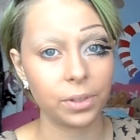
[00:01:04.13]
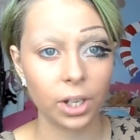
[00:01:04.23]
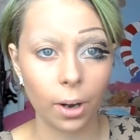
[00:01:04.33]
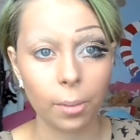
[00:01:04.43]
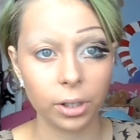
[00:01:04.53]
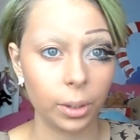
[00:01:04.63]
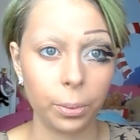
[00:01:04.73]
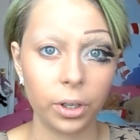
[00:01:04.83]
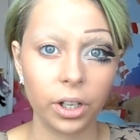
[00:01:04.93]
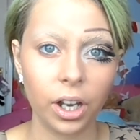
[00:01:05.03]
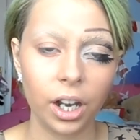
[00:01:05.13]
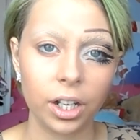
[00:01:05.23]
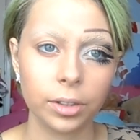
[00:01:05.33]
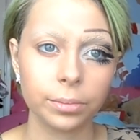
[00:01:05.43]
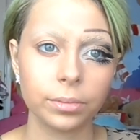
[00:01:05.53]
him, so I'm going to put
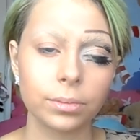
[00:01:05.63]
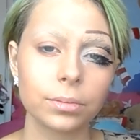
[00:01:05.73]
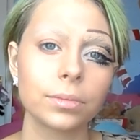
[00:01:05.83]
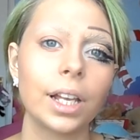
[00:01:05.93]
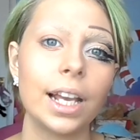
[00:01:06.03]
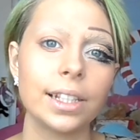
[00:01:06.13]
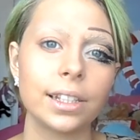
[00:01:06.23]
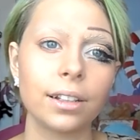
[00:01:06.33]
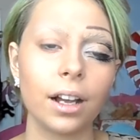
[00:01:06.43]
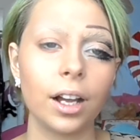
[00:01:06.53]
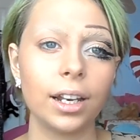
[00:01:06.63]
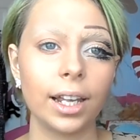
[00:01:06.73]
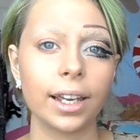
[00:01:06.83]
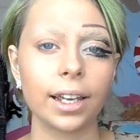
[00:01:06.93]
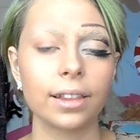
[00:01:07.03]
his
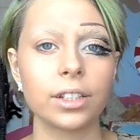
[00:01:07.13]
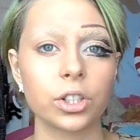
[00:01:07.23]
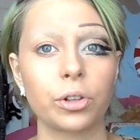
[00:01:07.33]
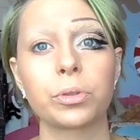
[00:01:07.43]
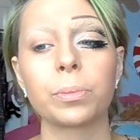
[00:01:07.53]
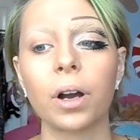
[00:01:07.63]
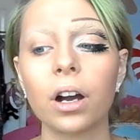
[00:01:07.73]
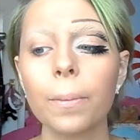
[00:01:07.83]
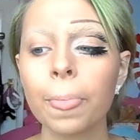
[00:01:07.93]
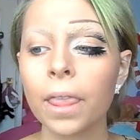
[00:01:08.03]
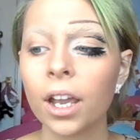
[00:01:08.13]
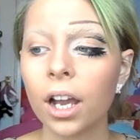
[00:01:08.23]
link in the description bar.